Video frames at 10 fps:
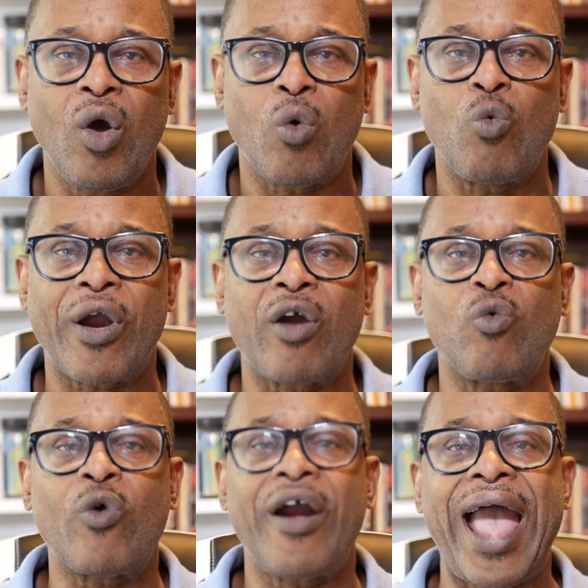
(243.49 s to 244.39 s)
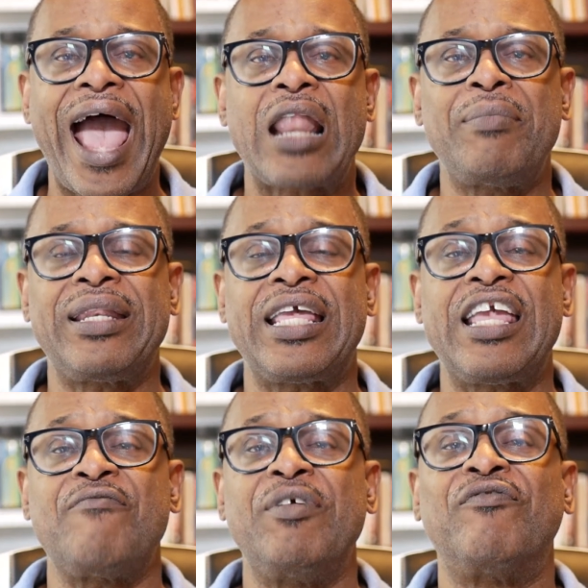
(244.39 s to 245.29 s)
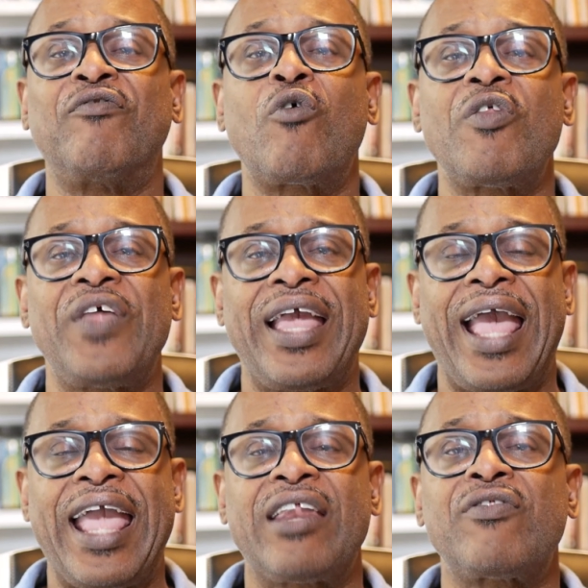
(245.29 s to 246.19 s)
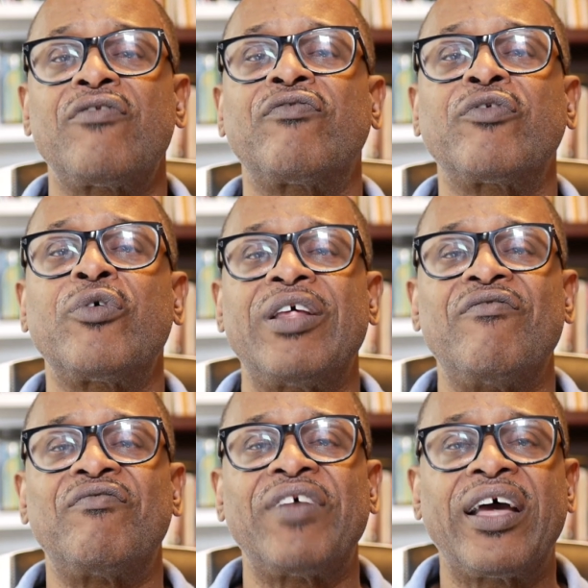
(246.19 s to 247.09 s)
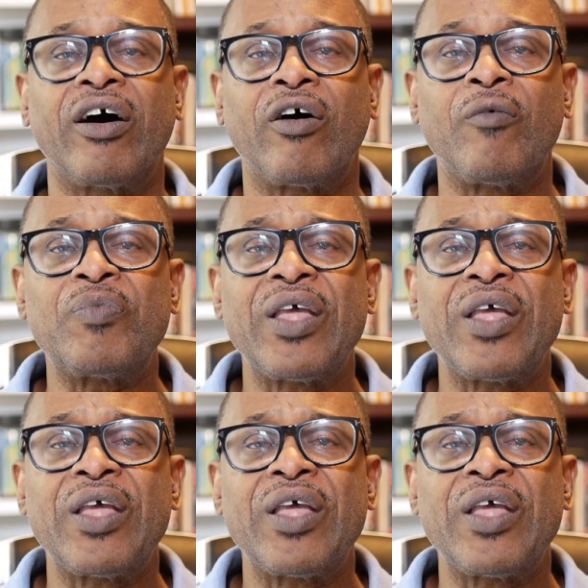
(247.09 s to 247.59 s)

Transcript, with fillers: where, where Adam and Eve, before they ate of the fruit and fell,